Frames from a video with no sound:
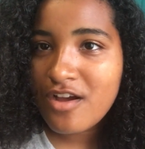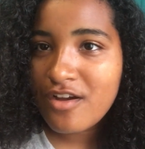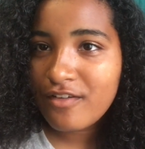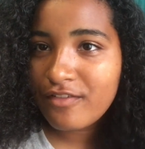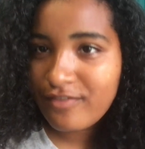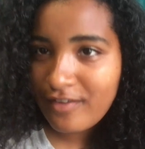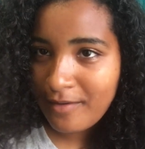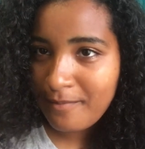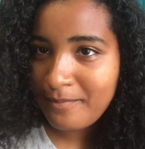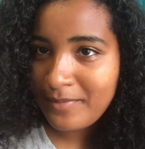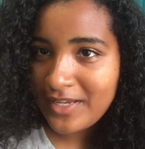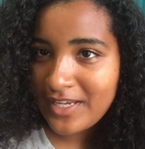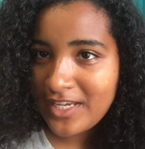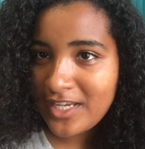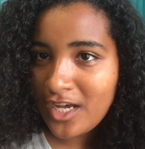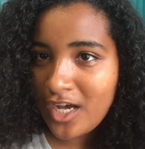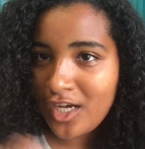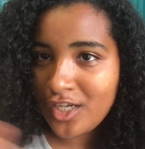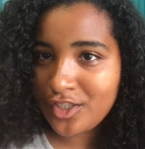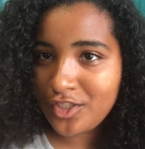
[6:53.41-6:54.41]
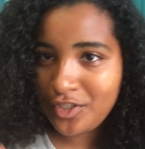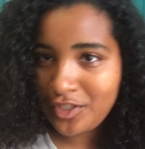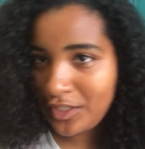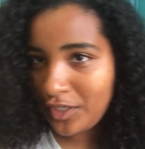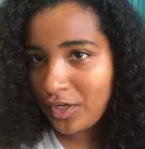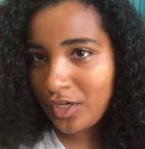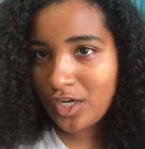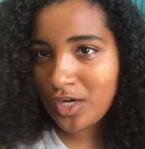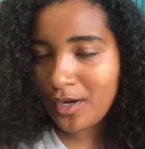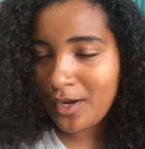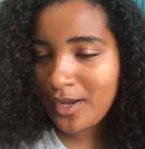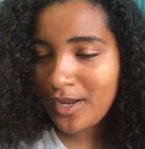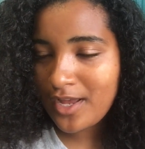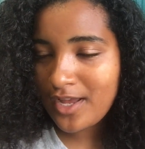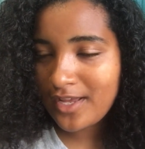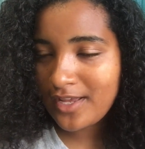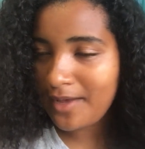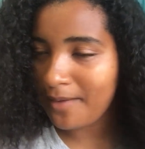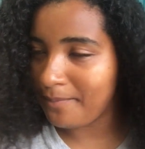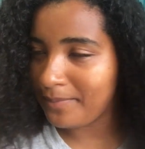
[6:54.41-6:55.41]
from me onto their
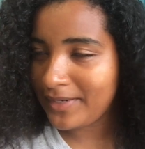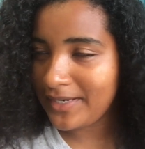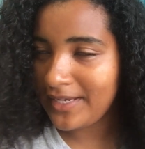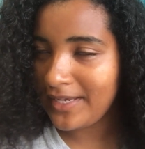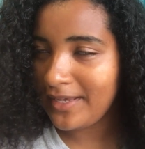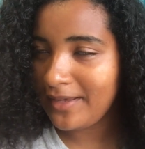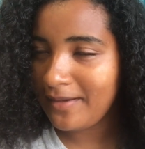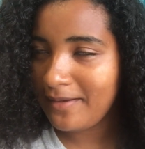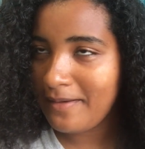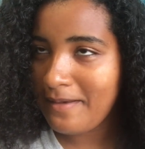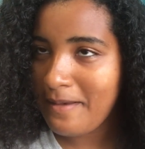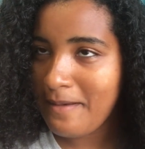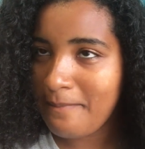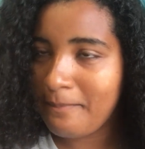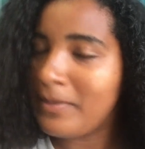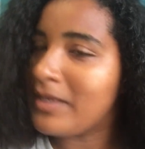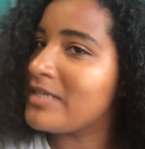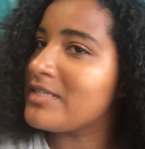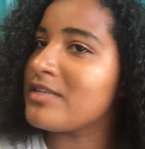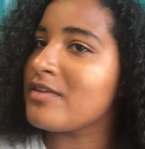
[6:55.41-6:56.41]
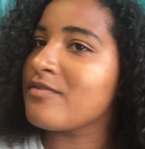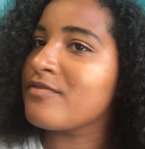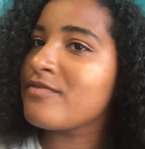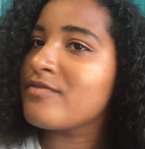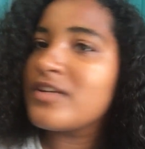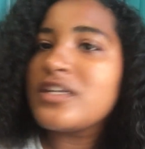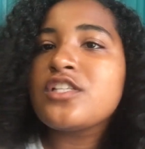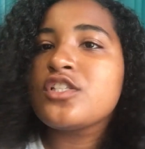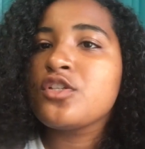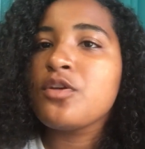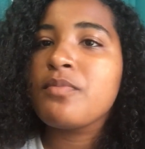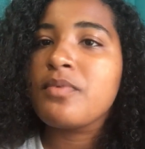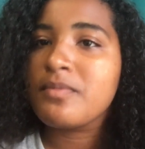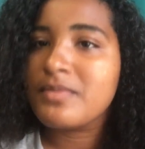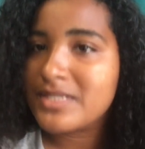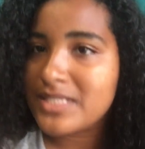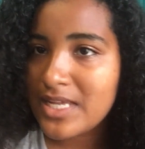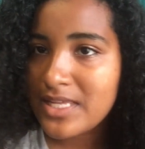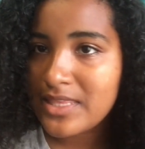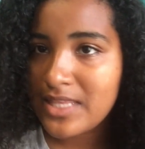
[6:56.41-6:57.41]
company because of a stupid
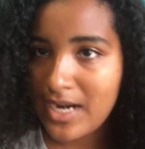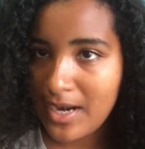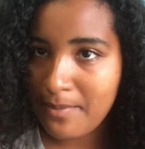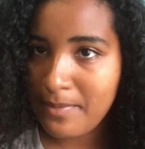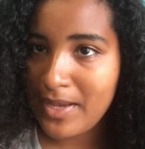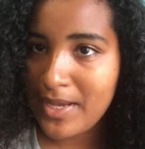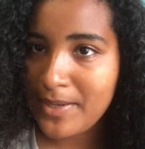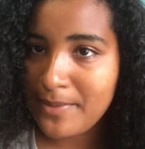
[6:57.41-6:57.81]
mistake that I